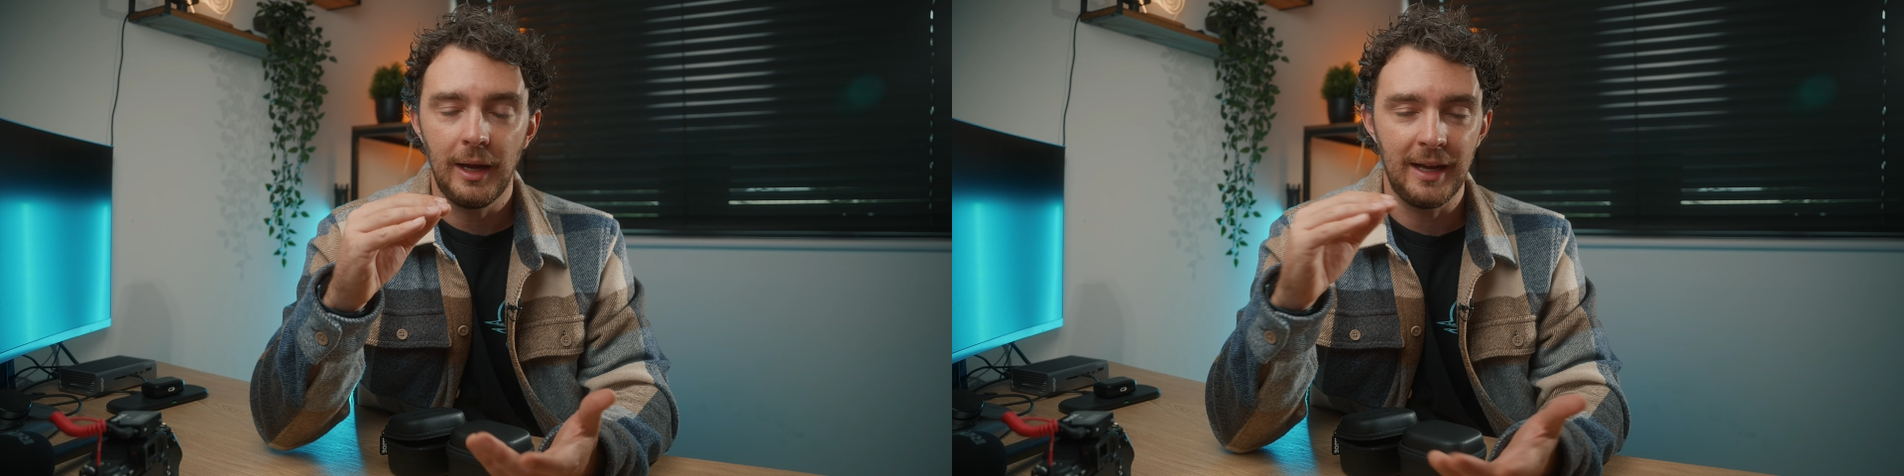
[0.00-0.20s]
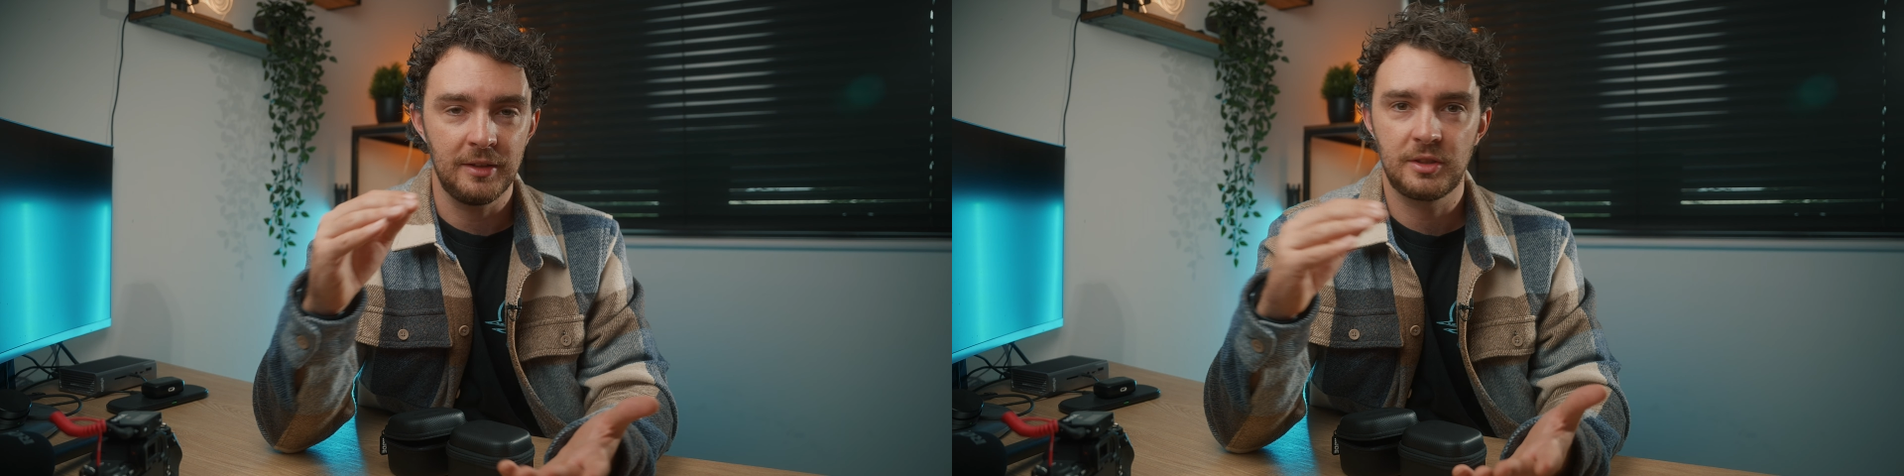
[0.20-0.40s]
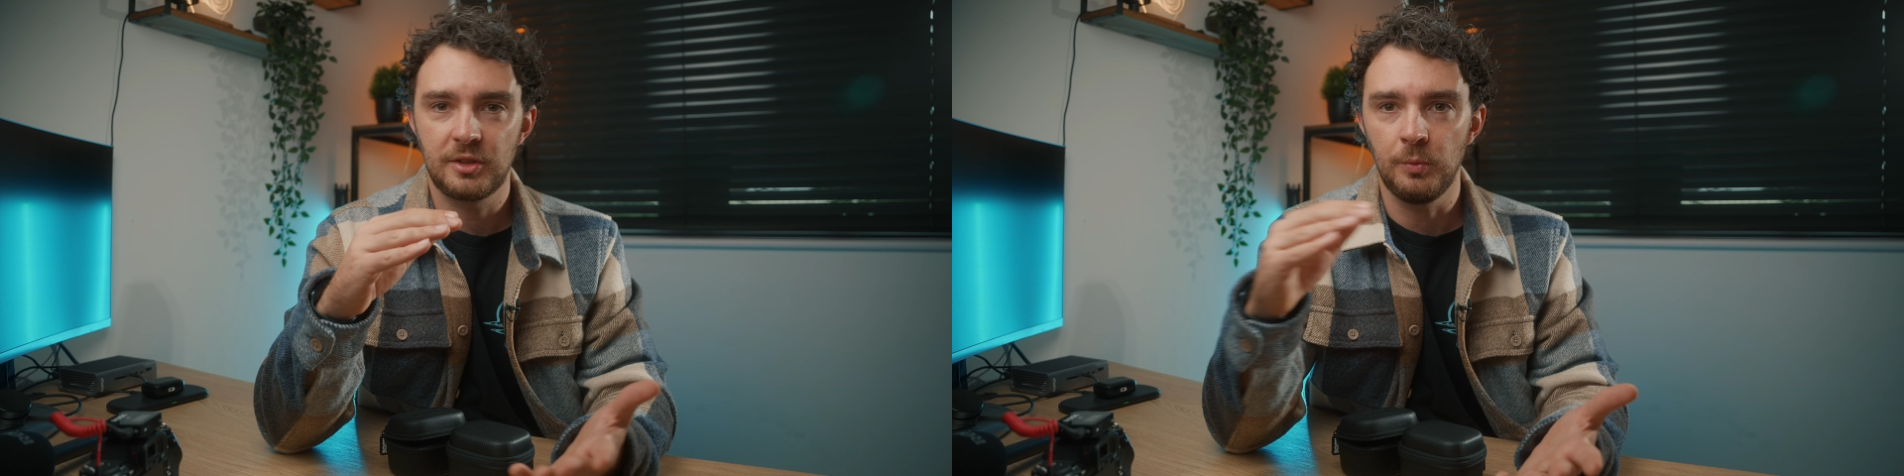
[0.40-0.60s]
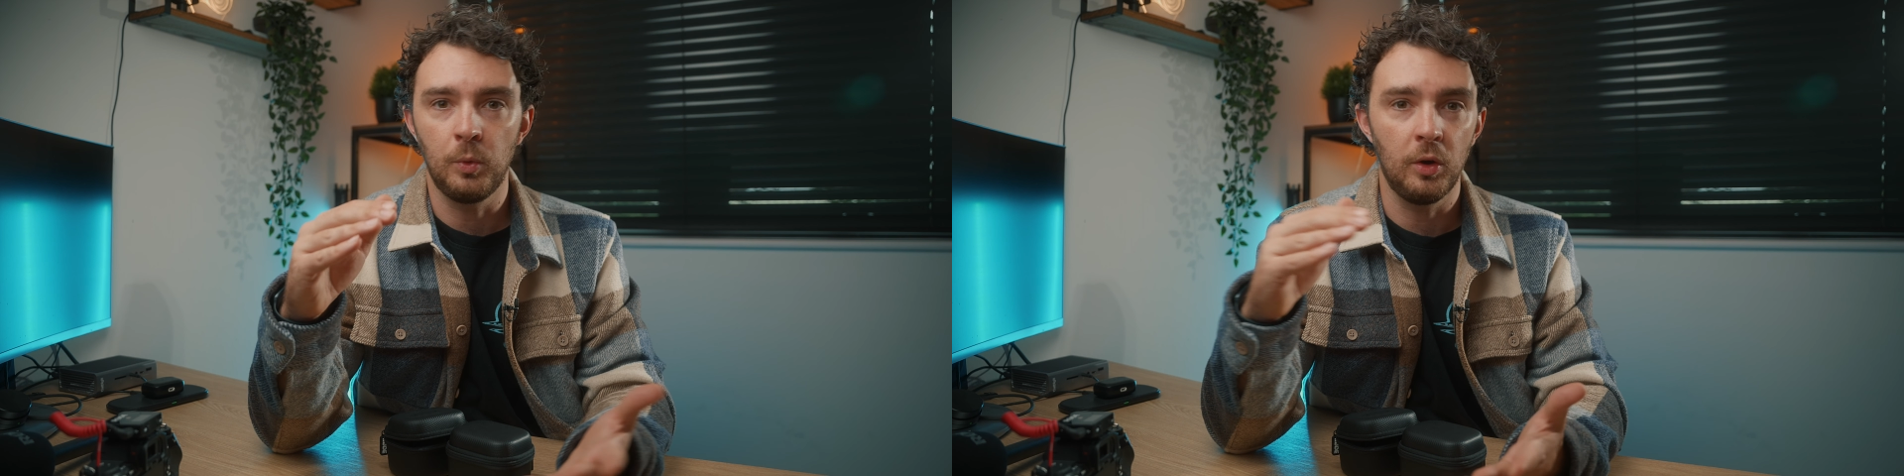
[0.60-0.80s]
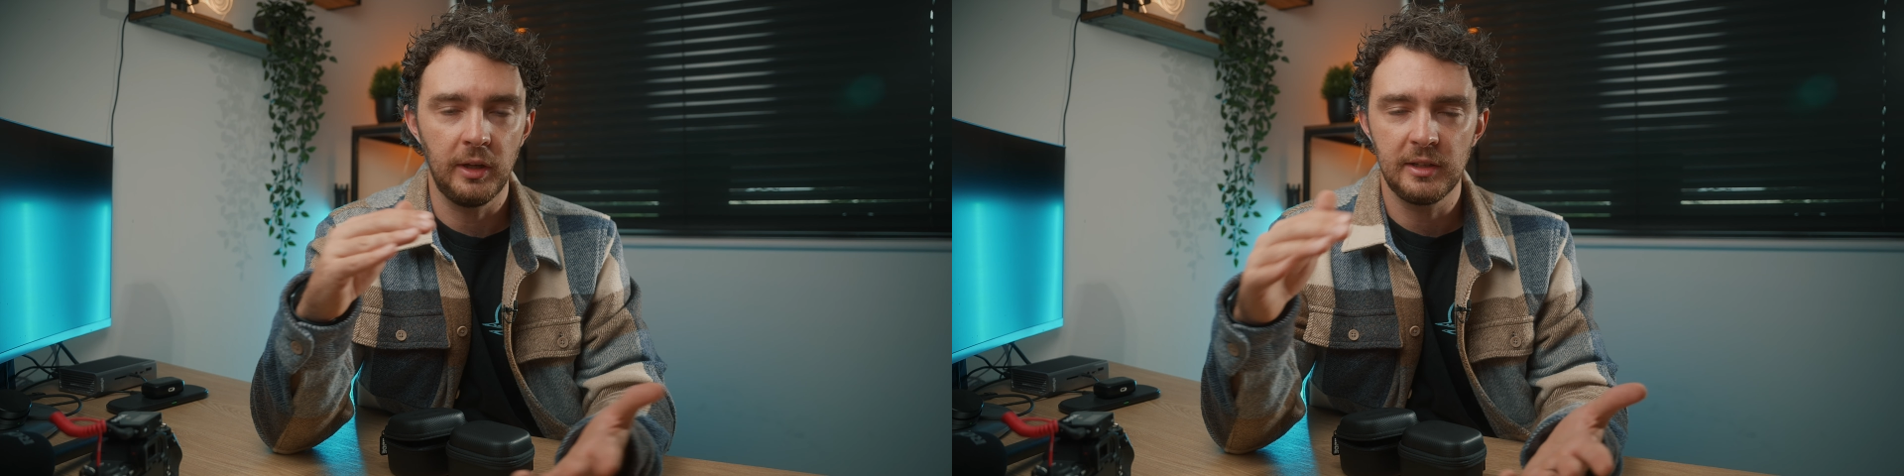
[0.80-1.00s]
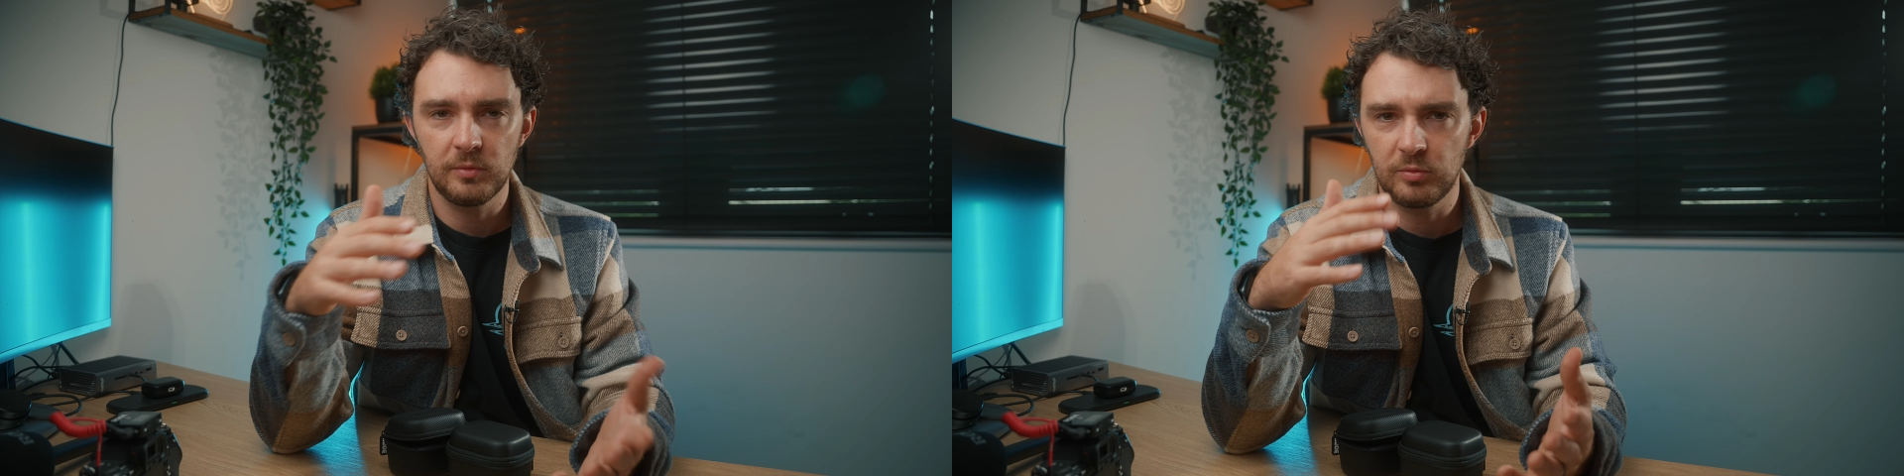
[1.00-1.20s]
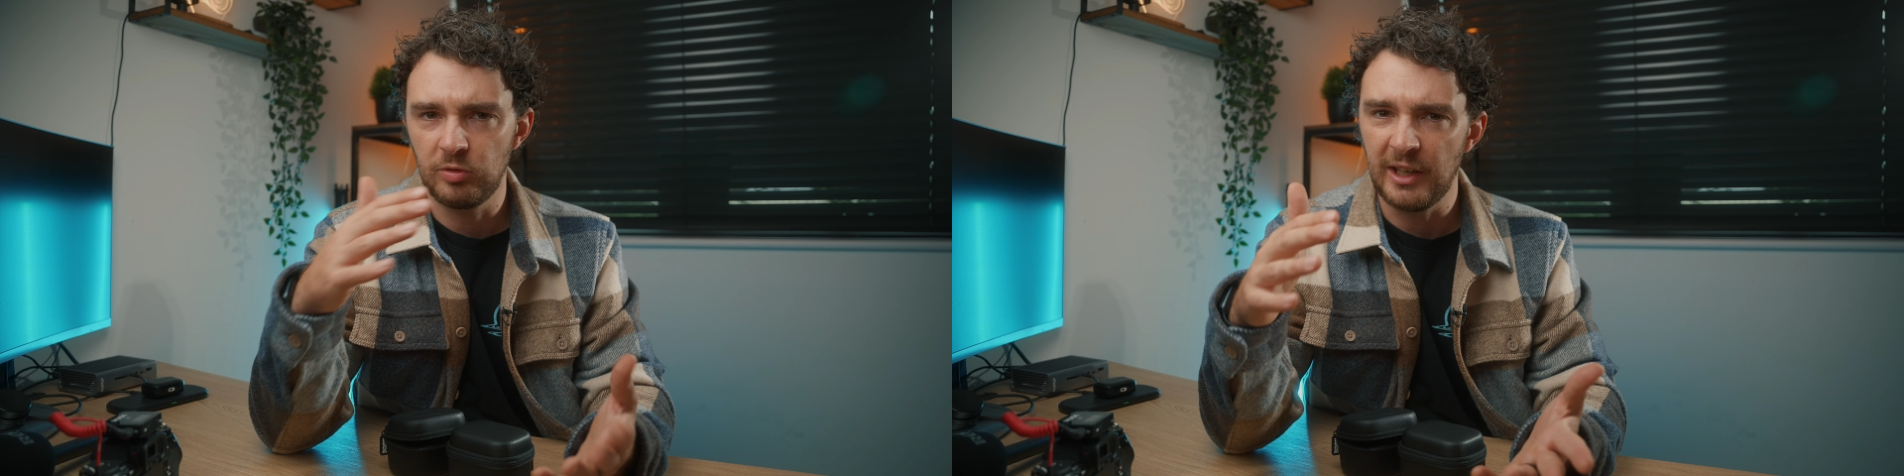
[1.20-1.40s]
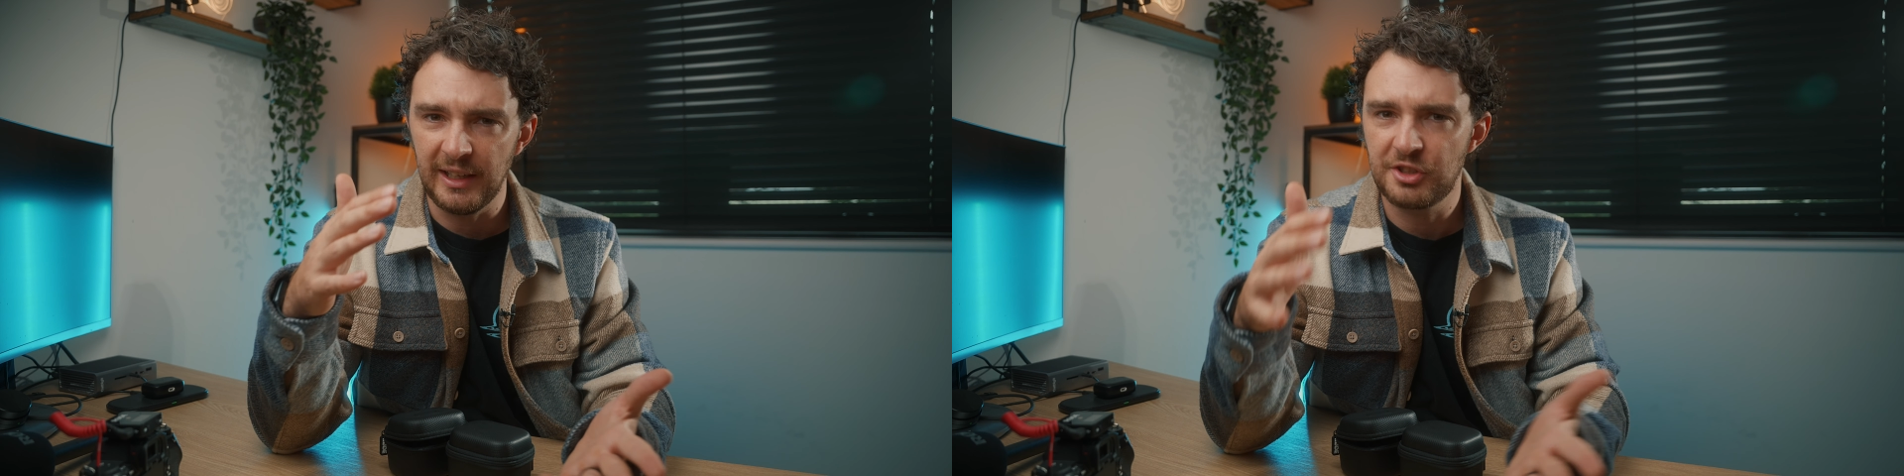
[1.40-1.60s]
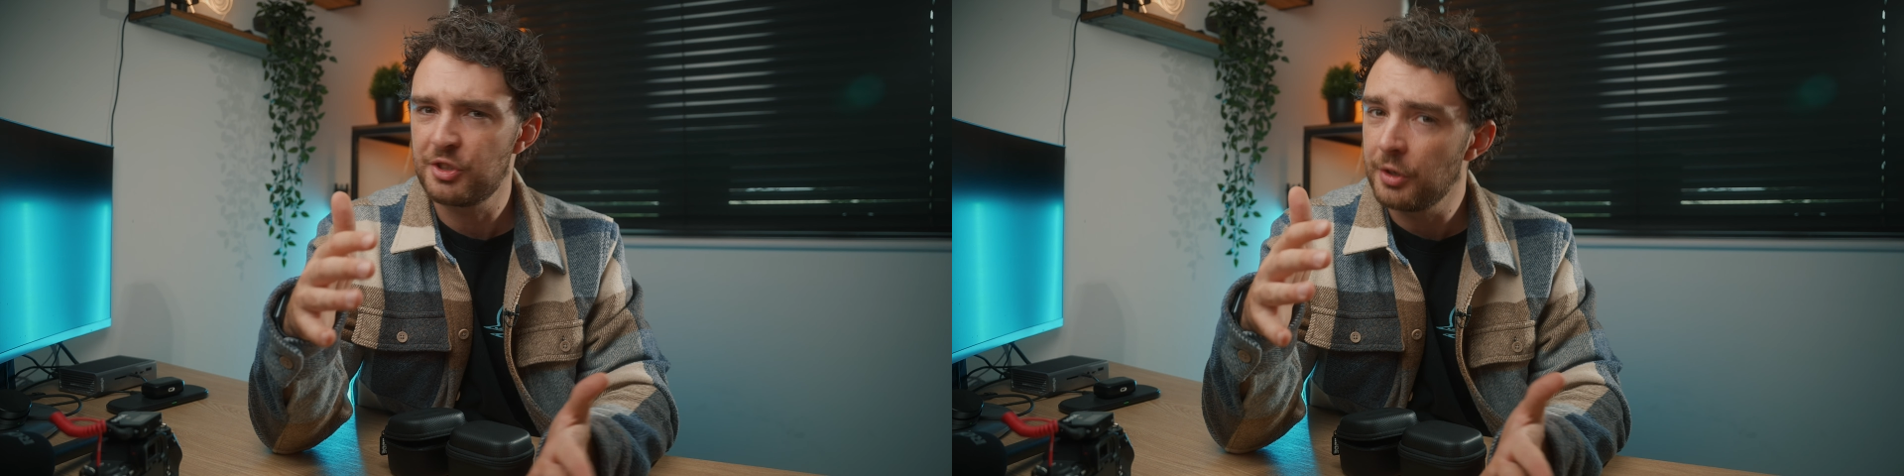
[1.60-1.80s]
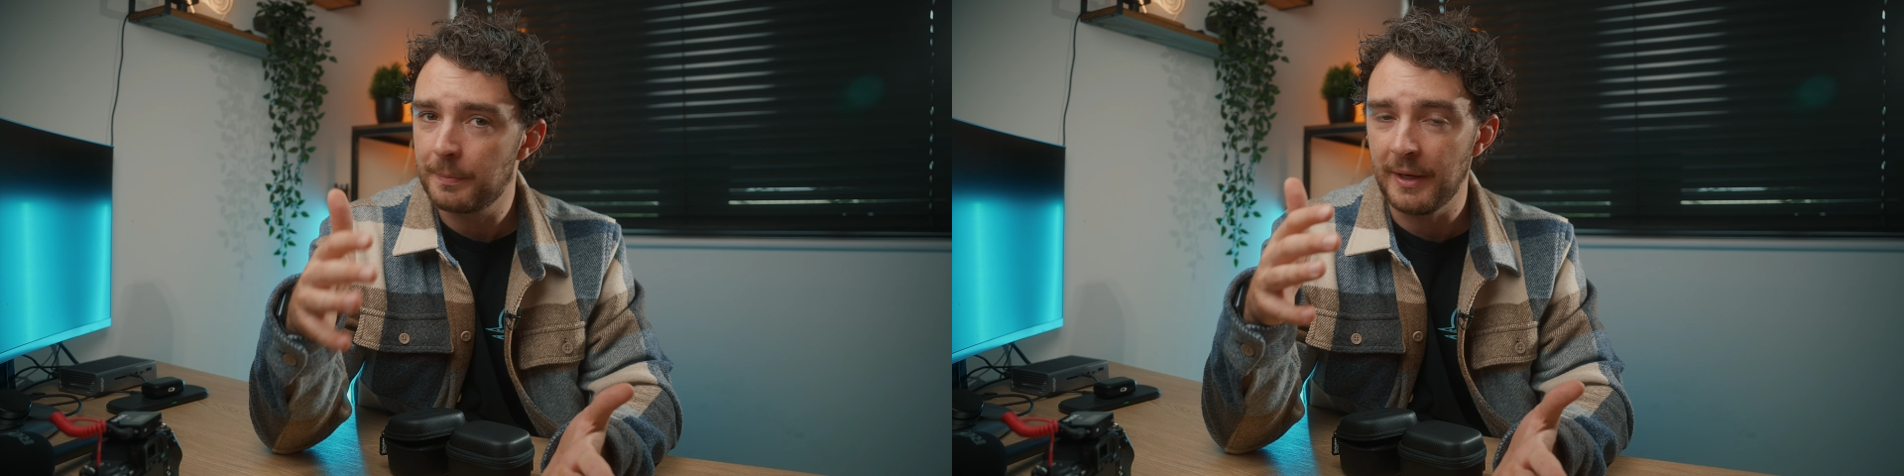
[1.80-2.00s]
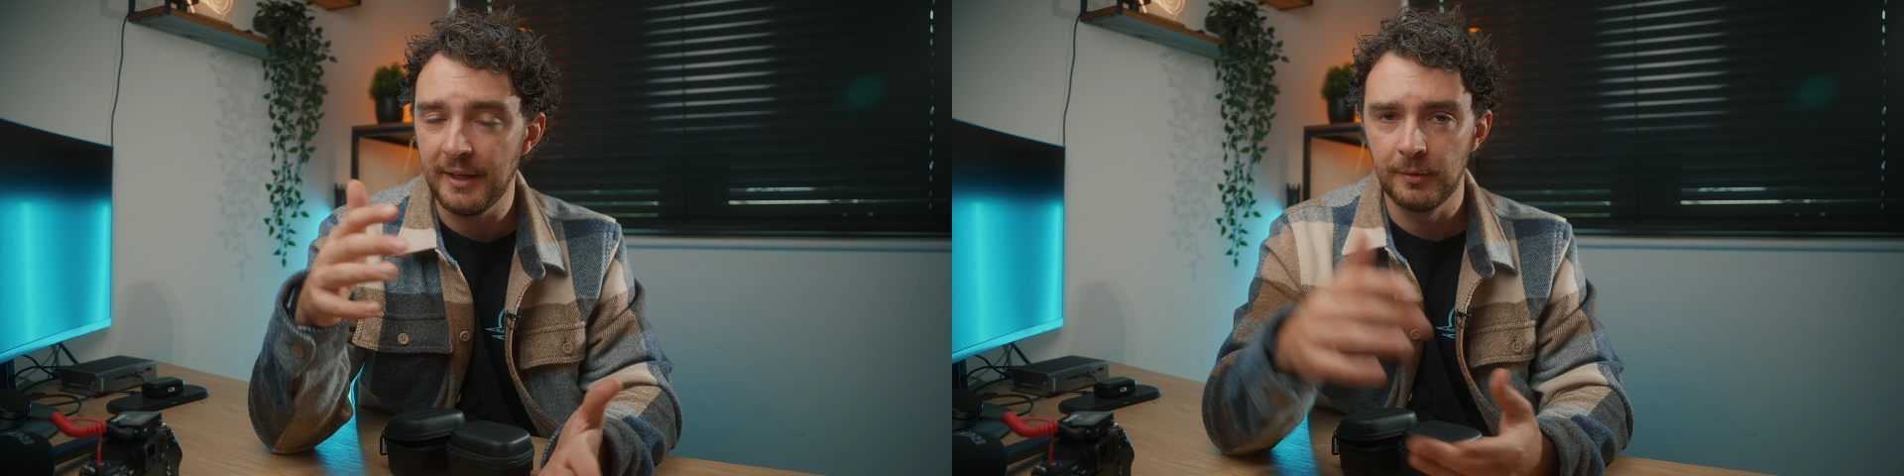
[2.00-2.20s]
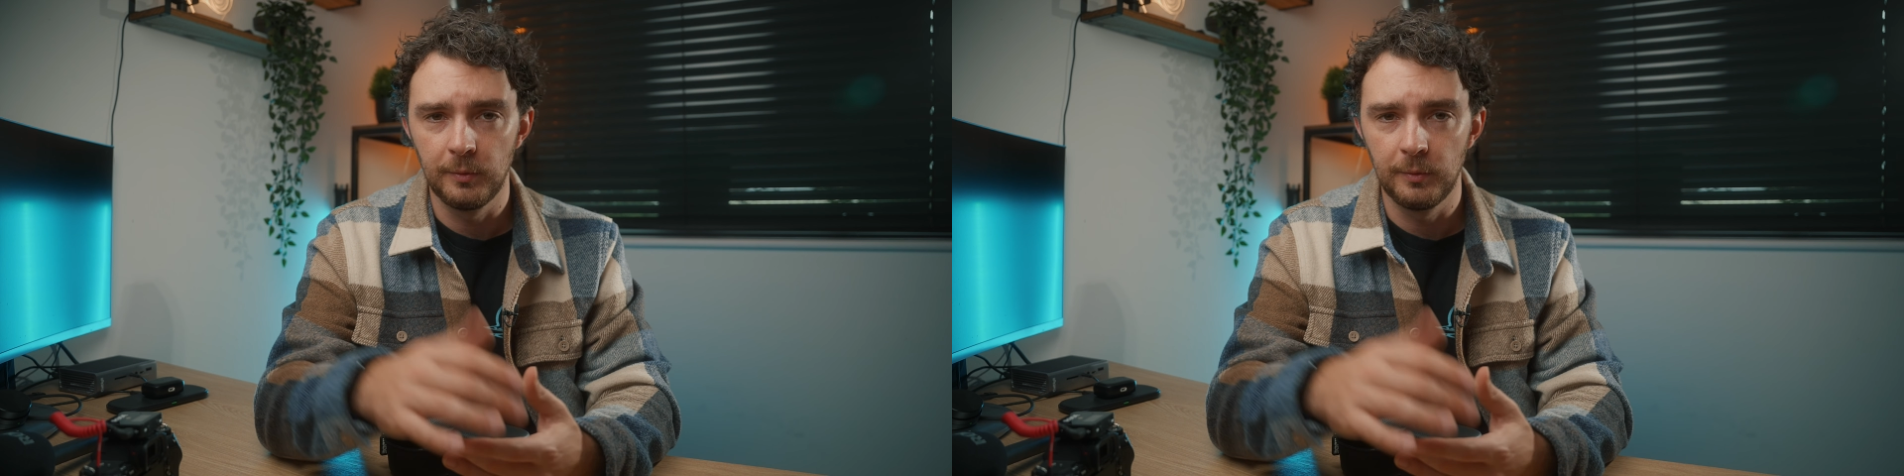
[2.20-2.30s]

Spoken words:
as to what it really should be,